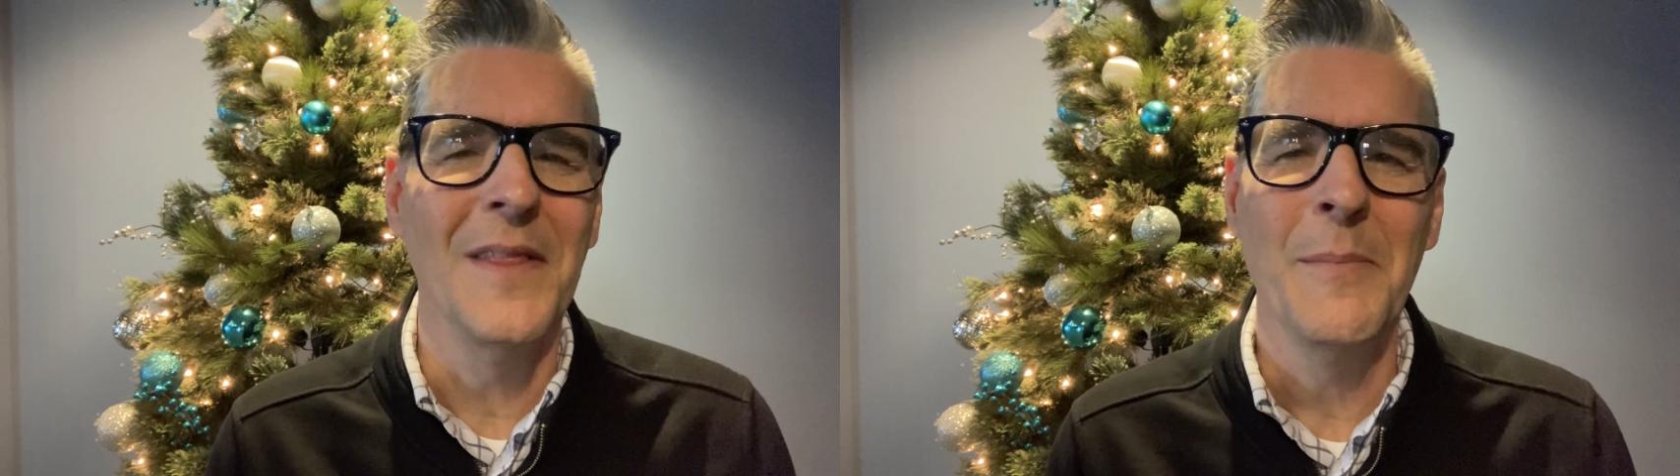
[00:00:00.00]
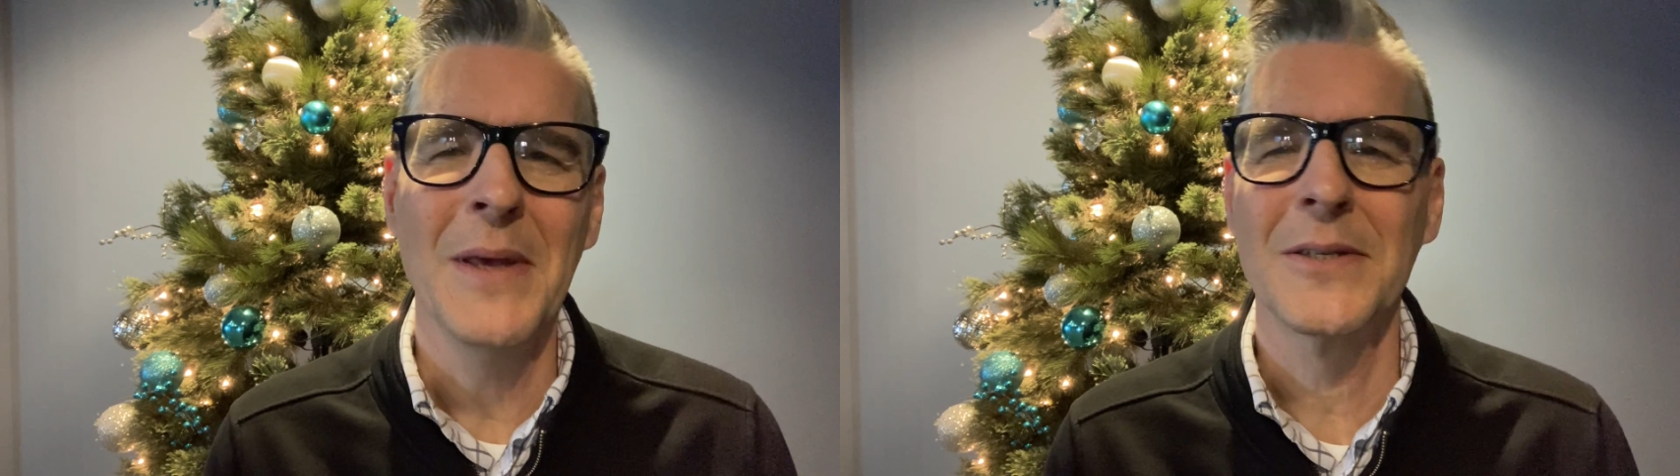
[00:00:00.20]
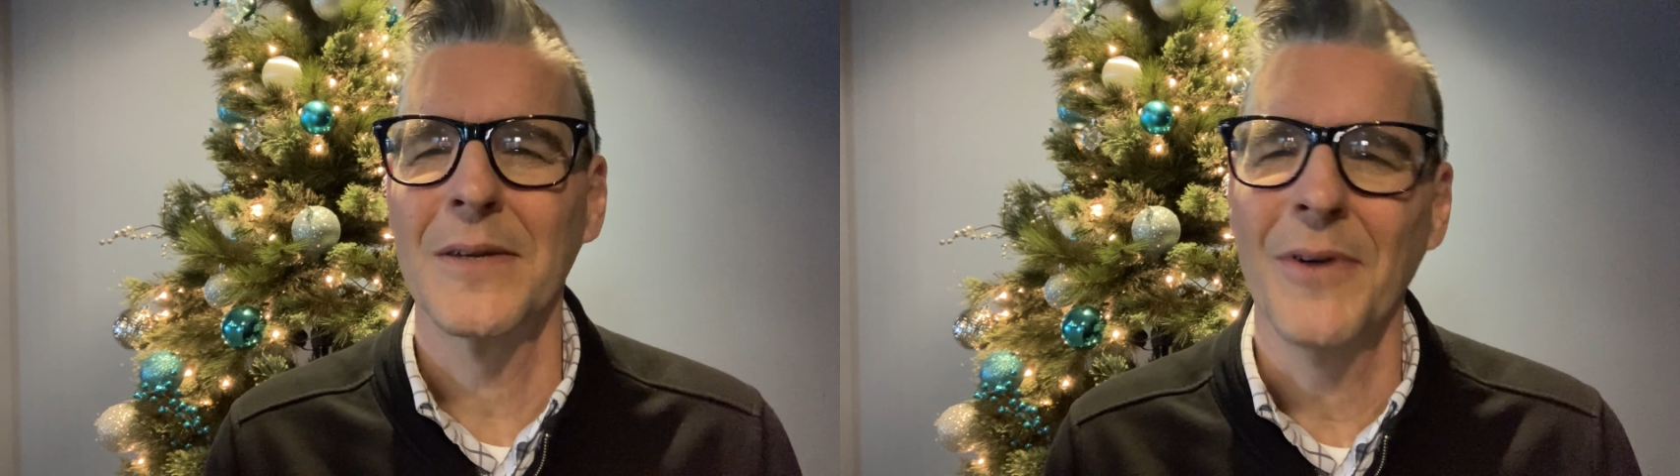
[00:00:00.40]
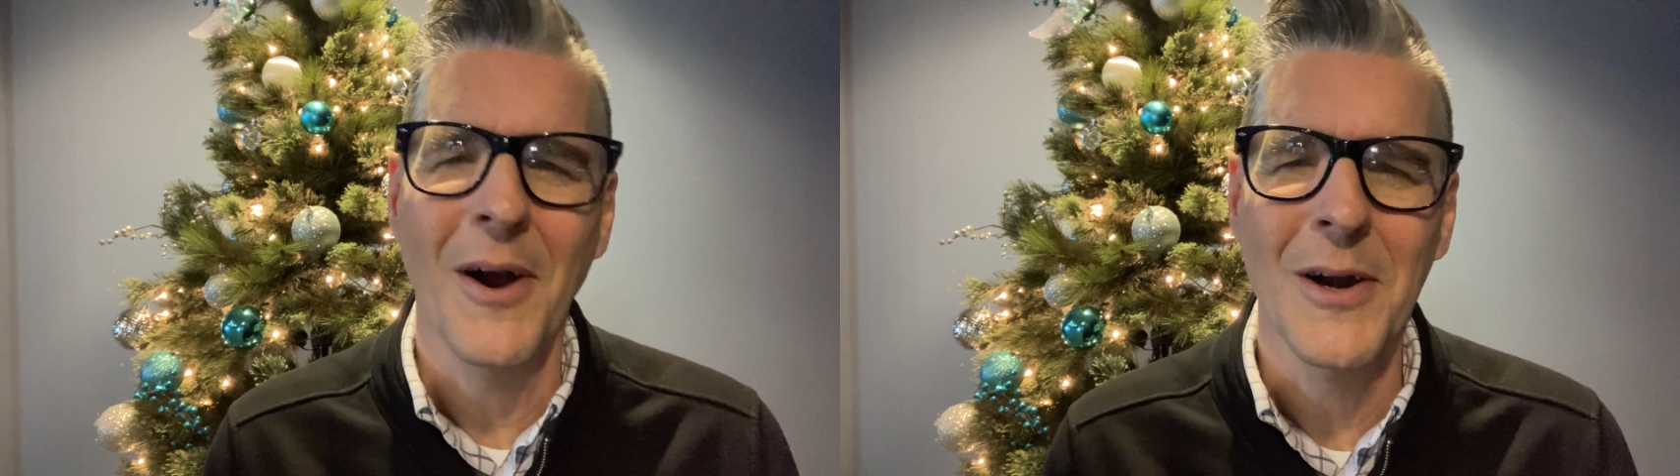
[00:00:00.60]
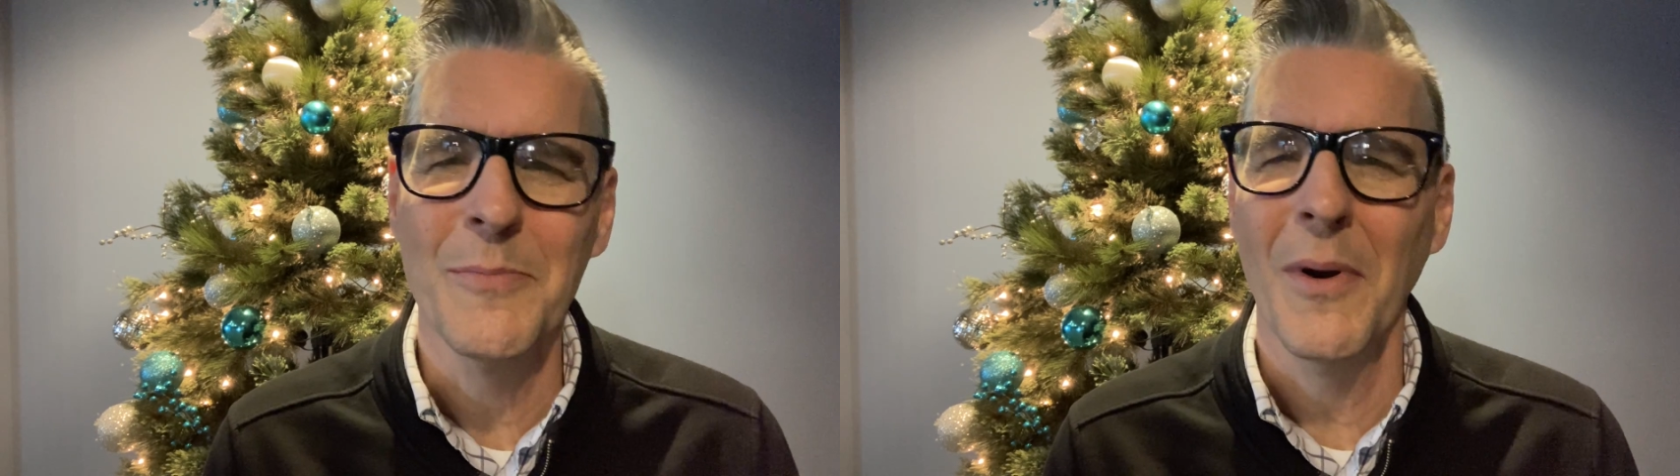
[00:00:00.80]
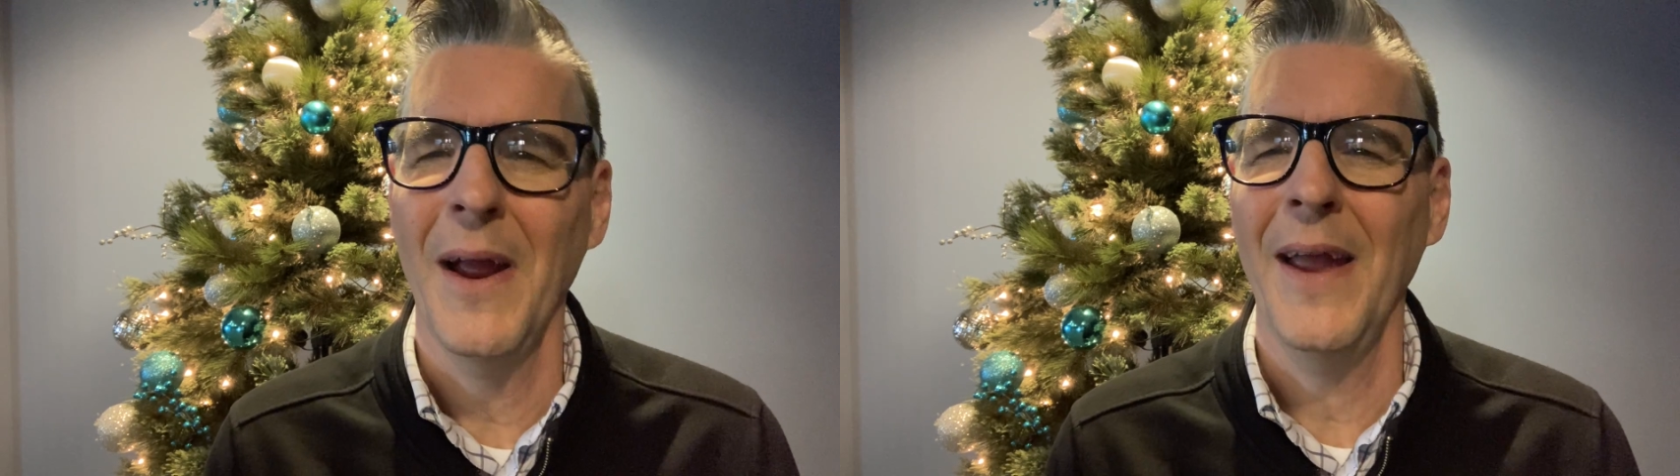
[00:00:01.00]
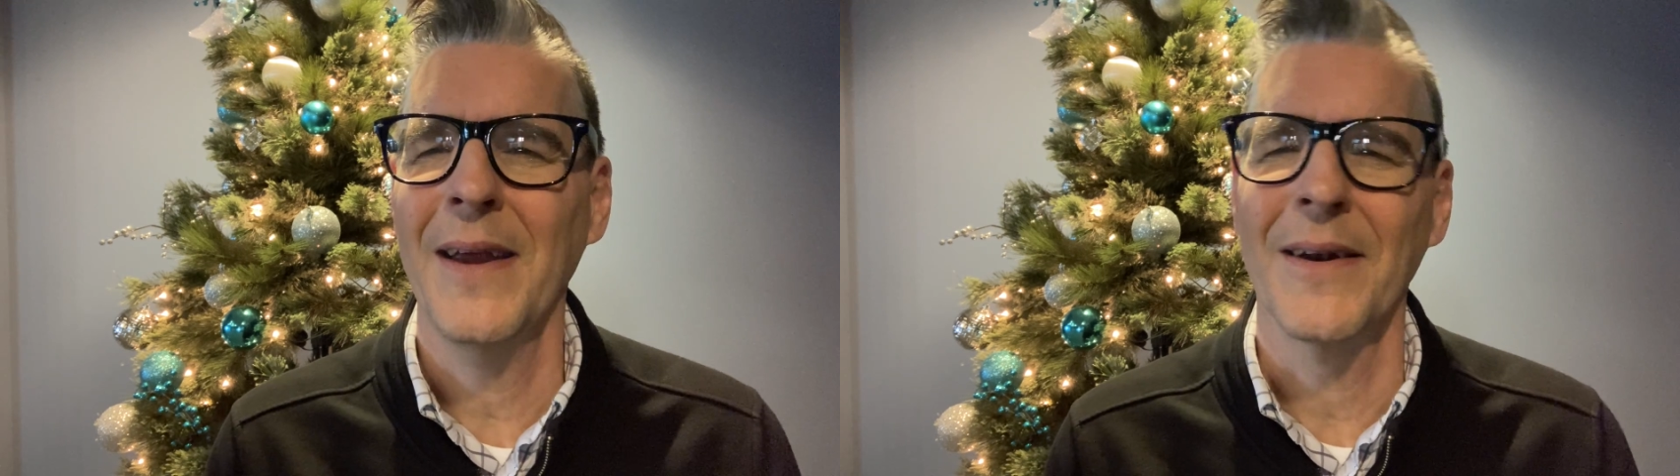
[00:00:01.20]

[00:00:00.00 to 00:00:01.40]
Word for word: the midst of heartbreak